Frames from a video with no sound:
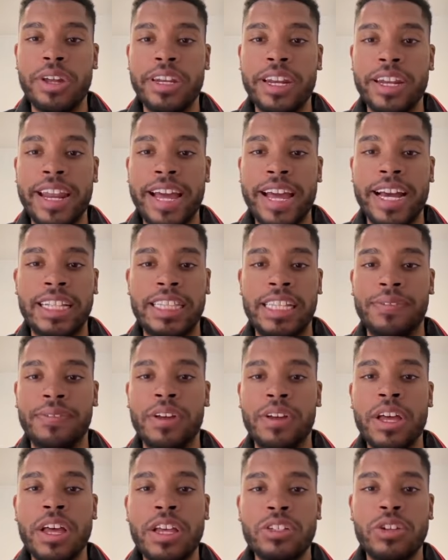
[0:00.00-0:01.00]
negative.
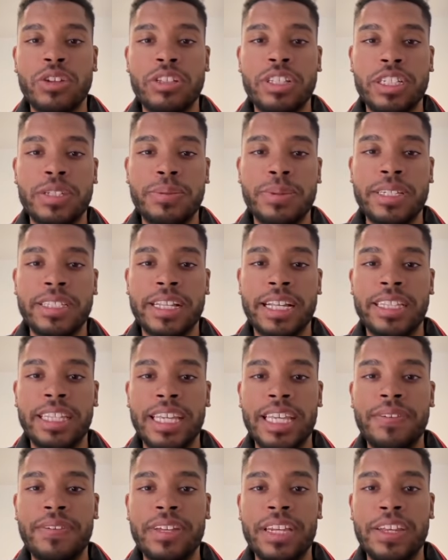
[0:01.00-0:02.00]
So this means that
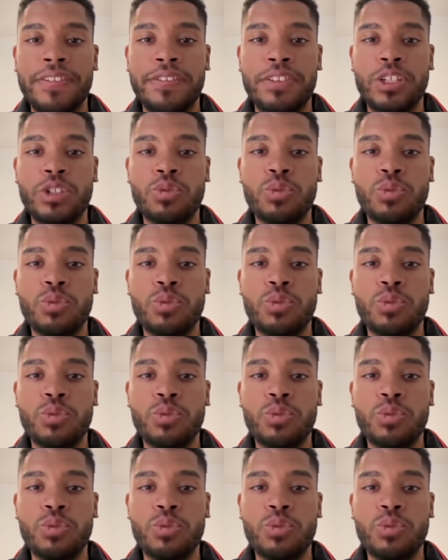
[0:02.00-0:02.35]
even if this